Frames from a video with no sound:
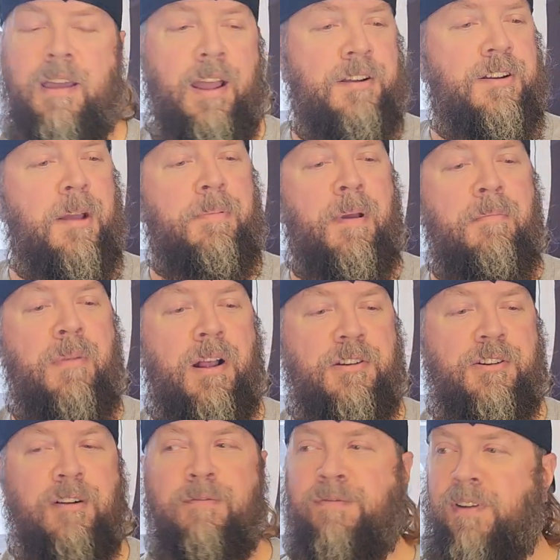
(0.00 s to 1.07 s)
Ketchup and
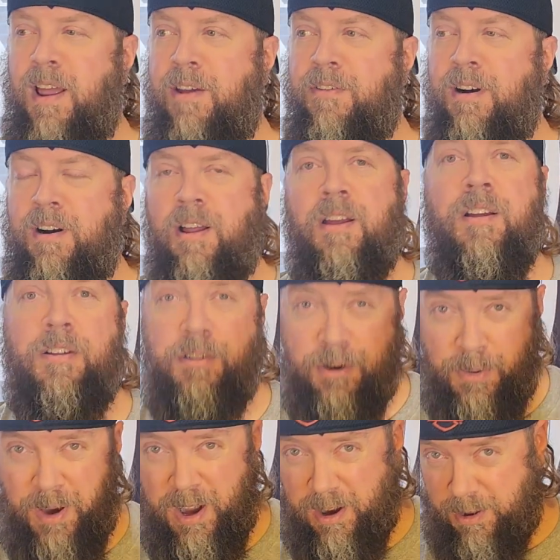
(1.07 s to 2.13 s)
mustard flavored
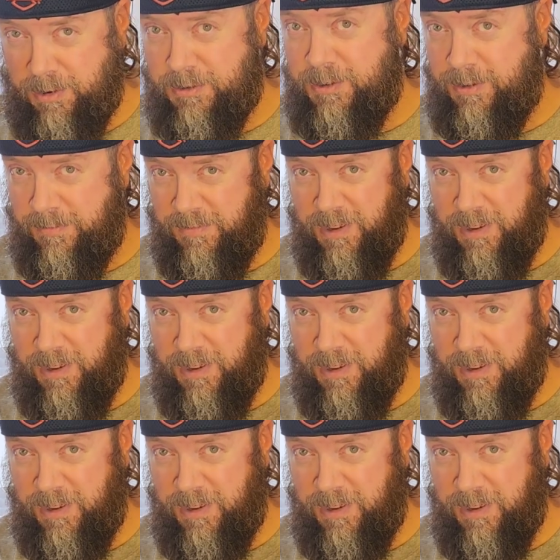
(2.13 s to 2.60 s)
Doritos.